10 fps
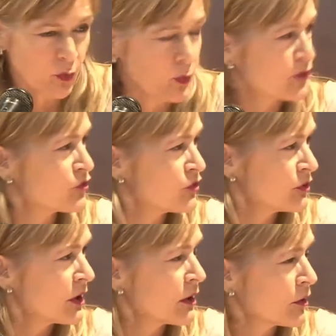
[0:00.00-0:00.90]

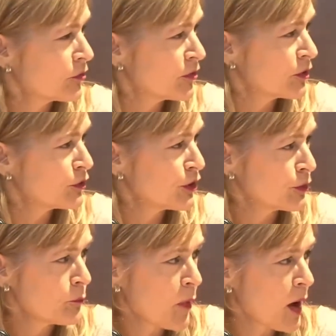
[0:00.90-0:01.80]
questionnaire filled
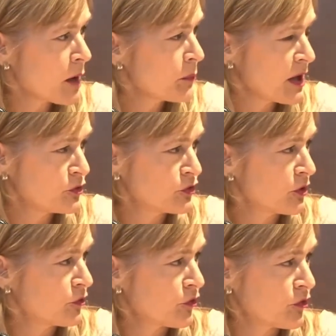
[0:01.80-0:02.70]
in by
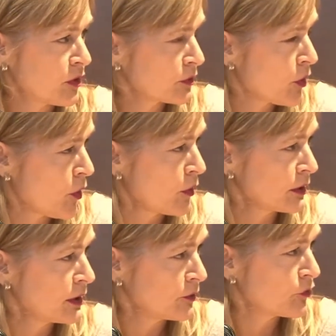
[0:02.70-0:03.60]
patients and
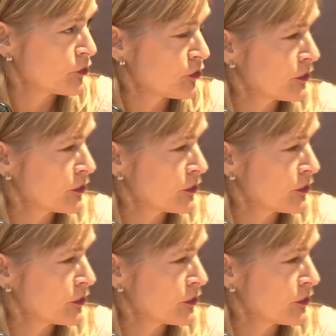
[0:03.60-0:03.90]
colleagues.